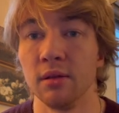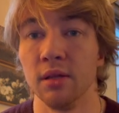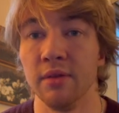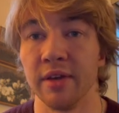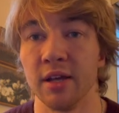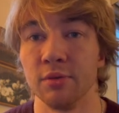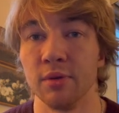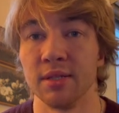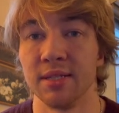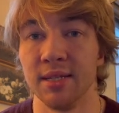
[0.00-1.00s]
leaving us
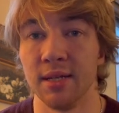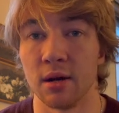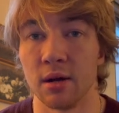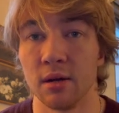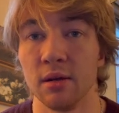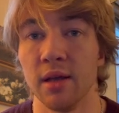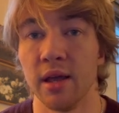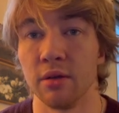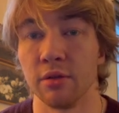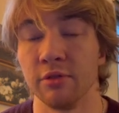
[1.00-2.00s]
with Cr
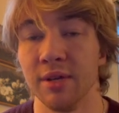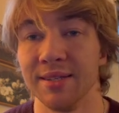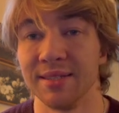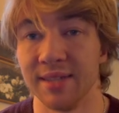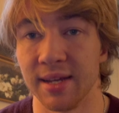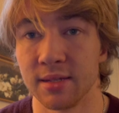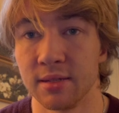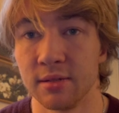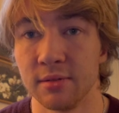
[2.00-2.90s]
and O3, 6.